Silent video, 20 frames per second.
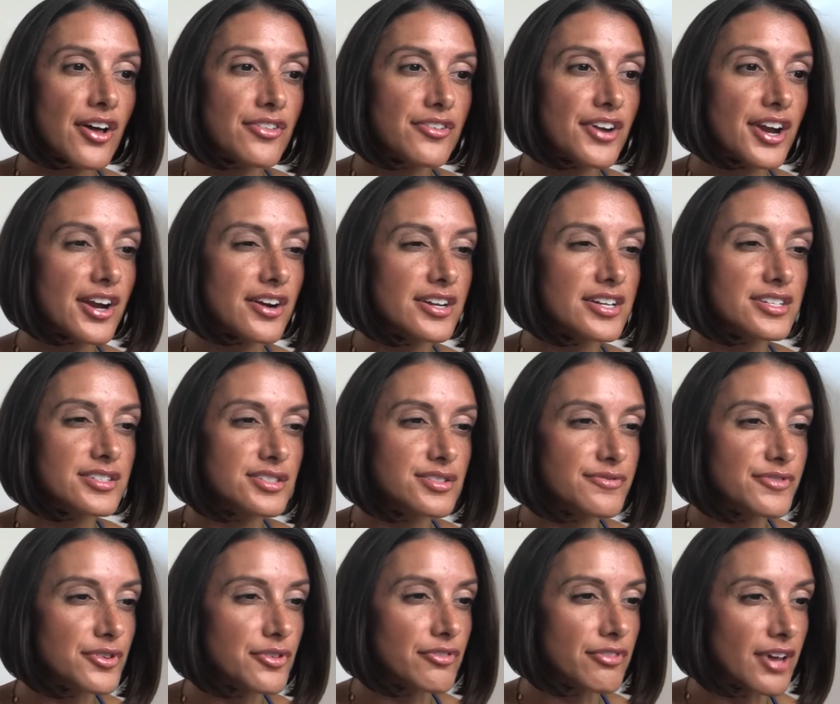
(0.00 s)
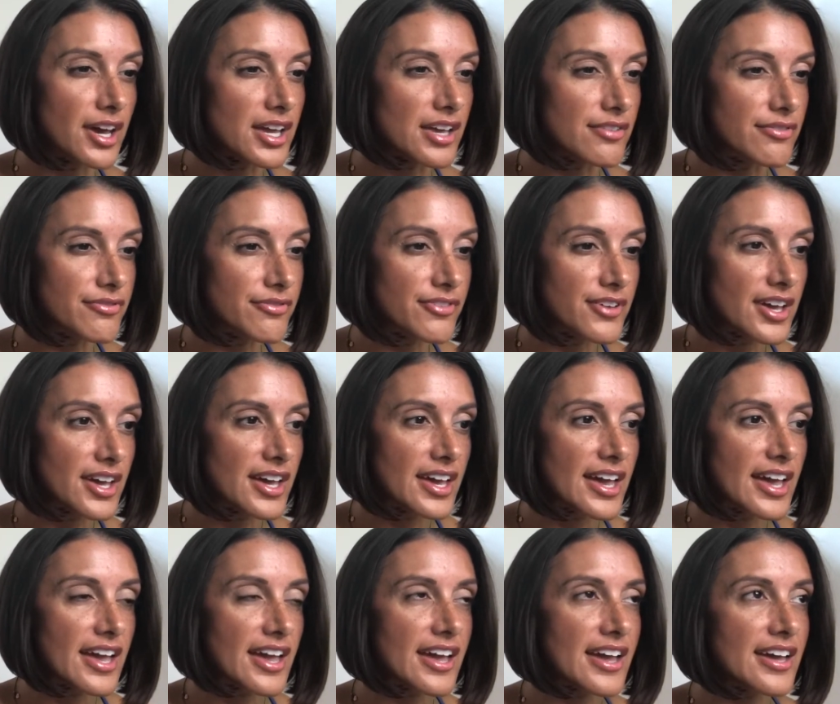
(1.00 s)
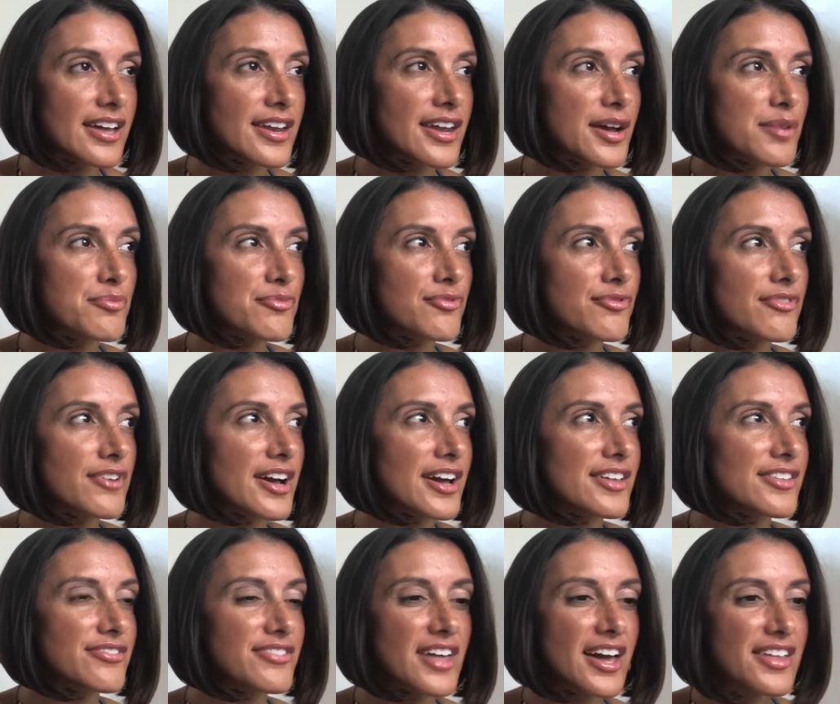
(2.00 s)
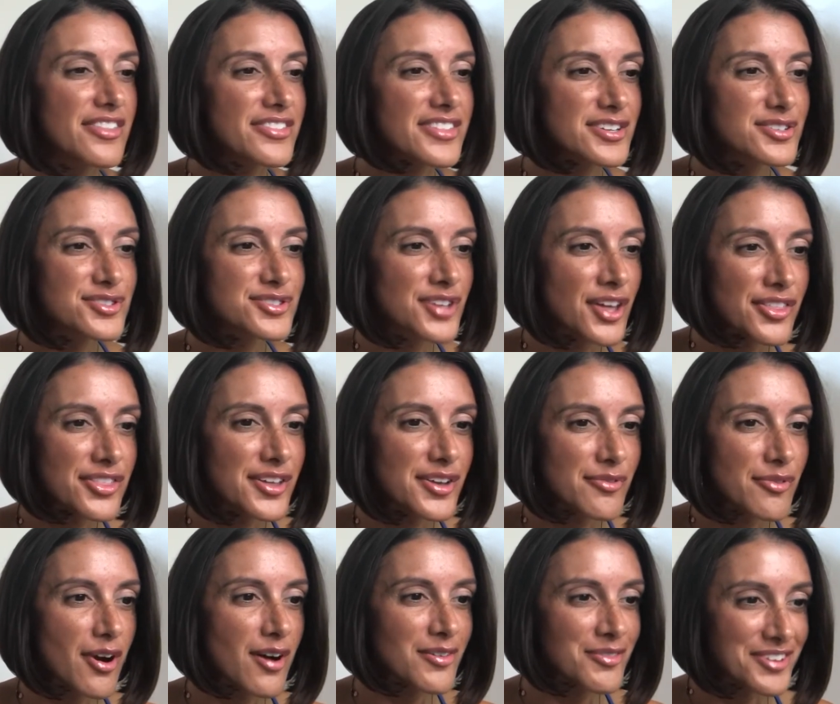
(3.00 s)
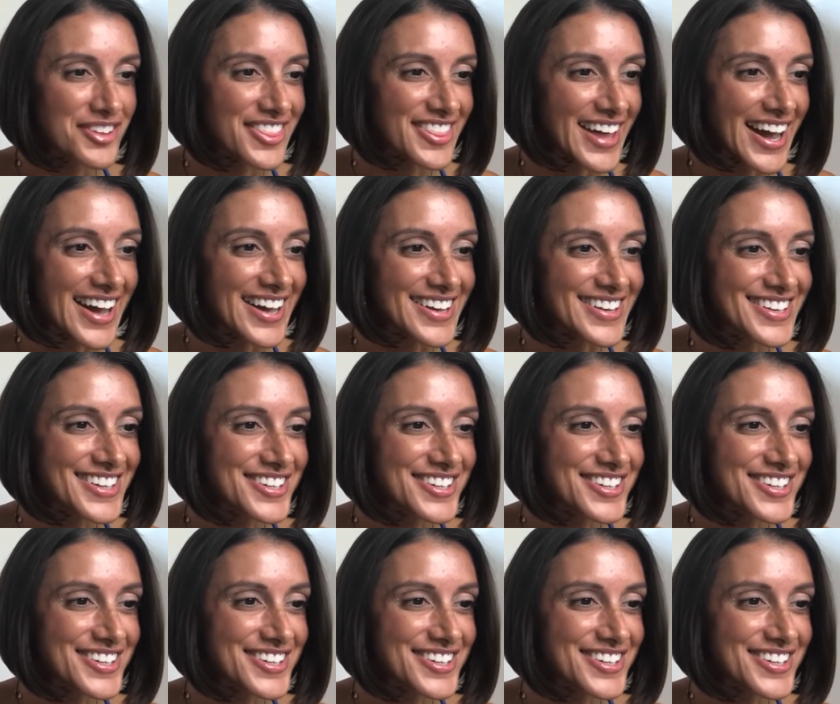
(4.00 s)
other areas of your life. And there's nothing wrong with that.